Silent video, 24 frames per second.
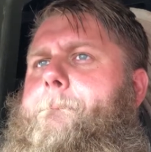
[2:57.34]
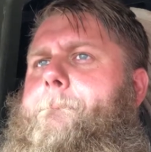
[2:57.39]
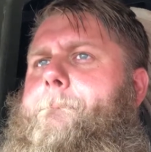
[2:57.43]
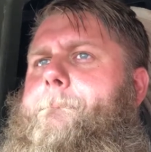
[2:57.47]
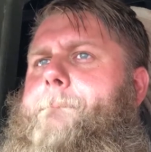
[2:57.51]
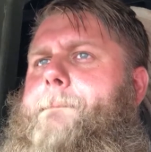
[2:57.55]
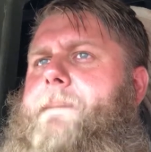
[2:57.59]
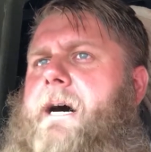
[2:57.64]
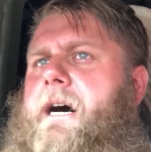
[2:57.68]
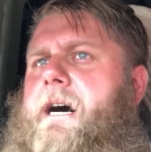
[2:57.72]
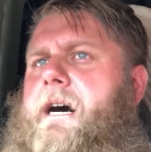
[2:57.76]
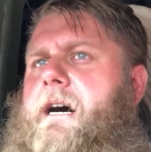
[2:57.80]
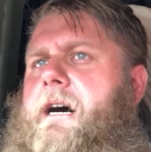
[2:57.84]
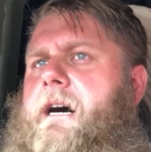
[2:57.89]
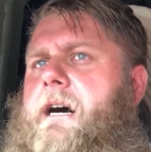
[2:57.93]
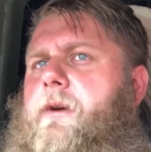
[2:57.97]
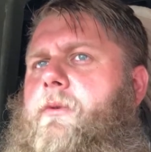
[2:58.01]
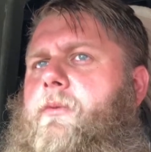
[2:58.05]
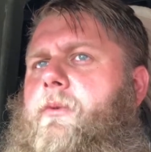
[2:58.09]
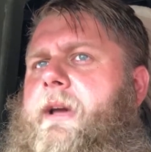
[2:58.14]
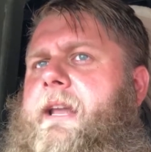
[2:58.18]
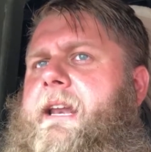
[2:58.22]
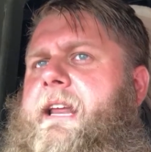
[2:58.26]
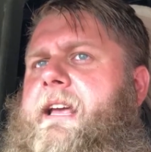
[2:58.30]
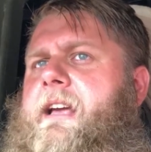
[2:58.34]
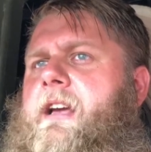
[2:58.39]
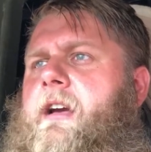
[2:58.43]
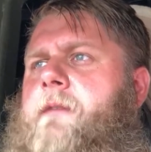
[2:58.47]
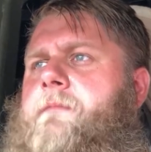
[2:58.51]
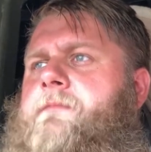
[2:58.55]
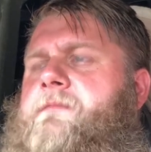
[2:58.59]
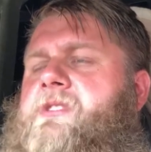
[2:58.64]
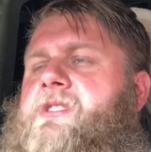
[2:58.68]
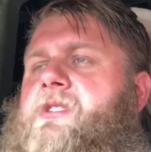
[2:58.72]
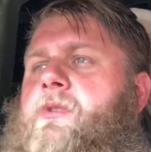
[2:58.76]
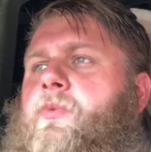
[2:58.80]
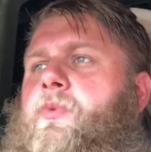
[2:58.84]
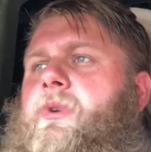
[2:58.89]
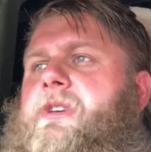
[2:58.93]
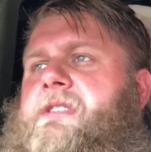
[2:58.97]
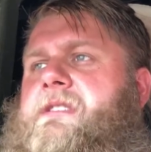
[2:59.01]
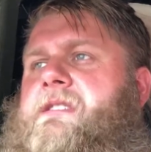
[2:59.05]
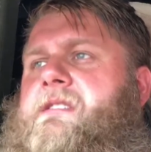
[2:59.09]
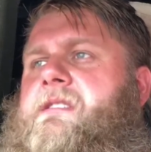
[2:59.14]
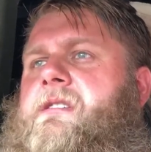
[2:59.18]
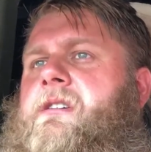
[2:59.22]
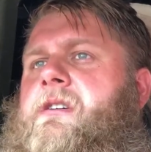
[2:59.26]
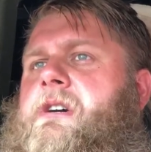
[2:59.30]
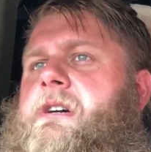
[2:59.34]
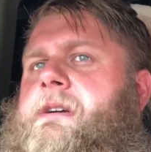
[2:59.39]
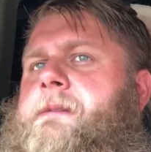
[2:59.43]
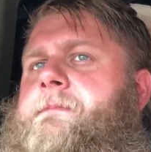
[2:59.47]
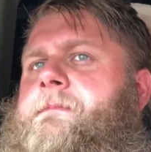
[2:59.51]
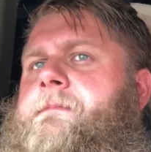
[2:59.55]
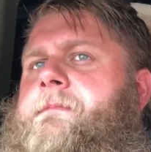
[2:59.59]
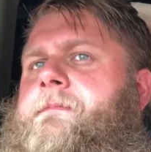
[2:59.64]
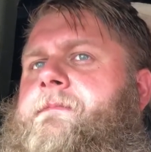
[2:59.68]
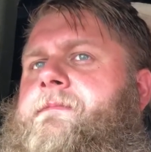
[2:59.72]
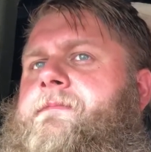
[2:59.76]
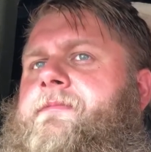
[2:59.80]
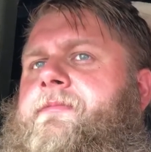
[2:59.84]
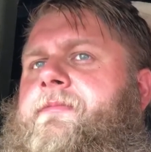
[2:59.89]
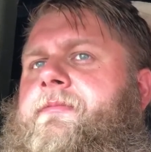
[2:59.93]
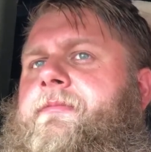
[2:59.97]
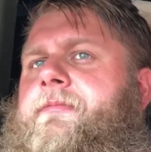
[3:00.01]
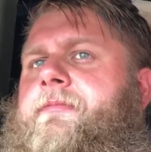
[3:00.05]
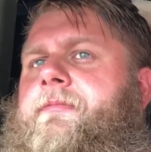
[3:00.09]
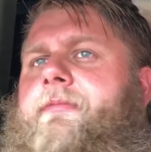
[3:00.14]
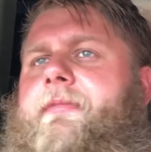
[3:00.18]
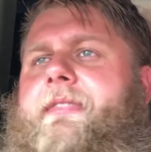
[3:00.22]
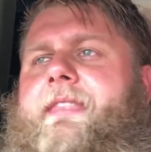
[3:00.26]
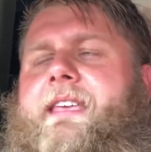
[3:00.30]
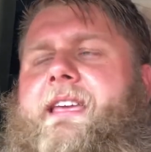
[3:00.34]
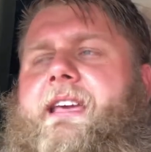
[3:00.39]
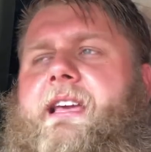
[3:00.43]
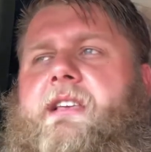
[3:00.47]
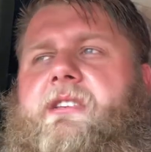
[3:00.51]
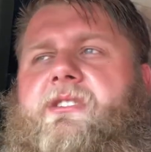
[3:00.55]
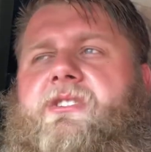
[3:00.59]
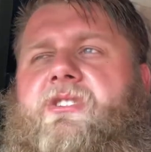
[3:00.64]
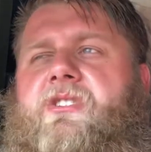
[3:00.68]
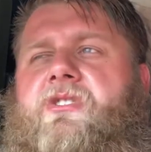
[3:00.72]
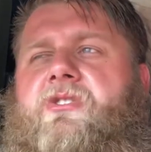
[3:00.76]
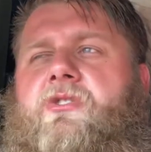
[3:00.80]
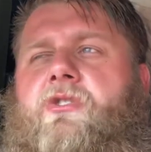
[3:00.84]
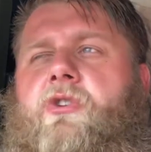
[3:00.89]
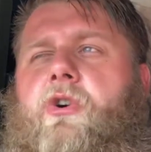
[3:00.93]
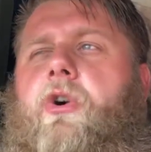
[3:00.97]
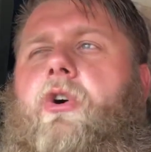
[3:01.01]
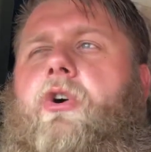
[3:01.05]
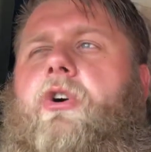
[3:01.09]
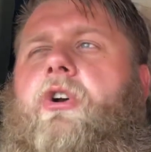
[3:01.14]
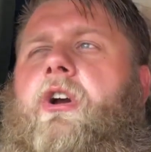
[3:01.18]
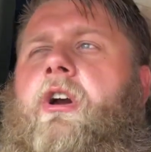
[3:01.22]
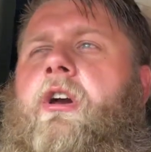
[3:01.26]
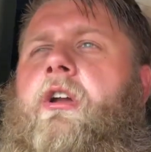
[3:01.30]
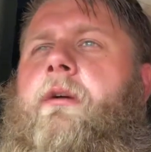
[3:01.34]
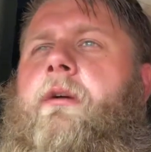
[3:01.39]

But when it comes to wintertime, it's not gonna